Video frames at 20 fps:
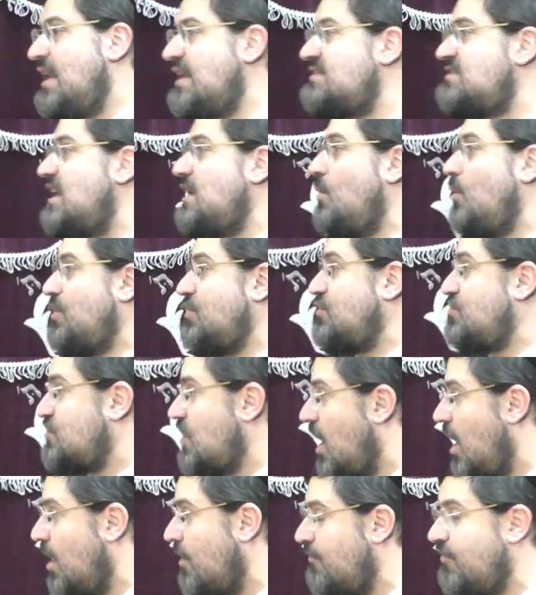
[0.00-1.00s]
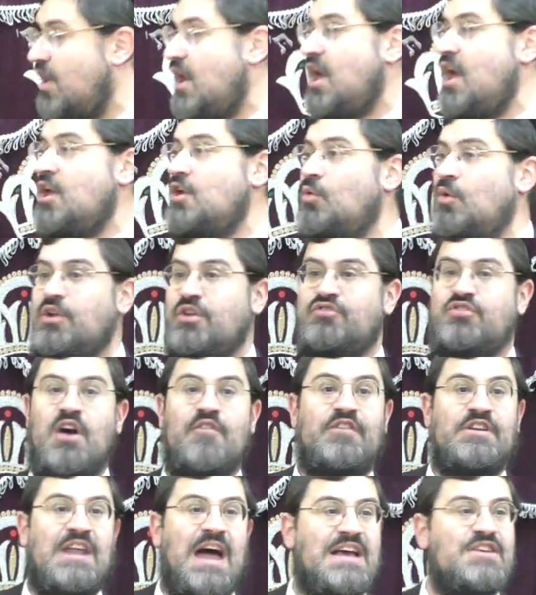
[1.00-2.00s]
let's say you want to serve
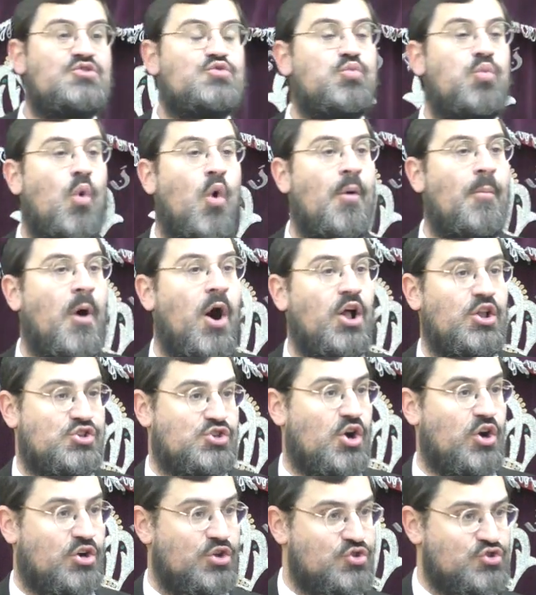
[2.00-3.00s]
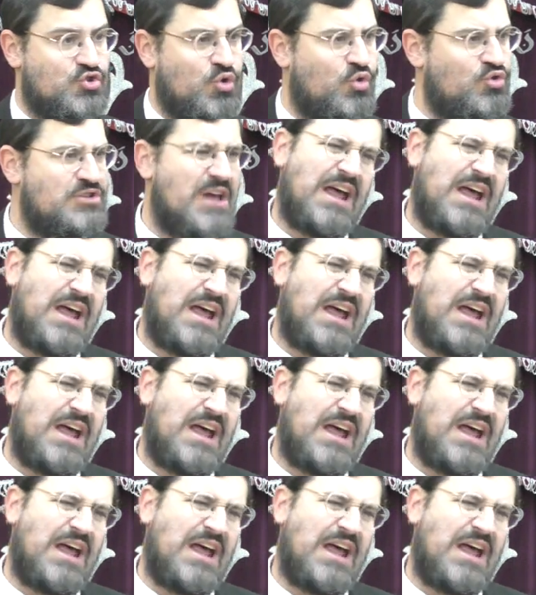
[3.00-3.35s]
a nice warm hot chocolate sauce.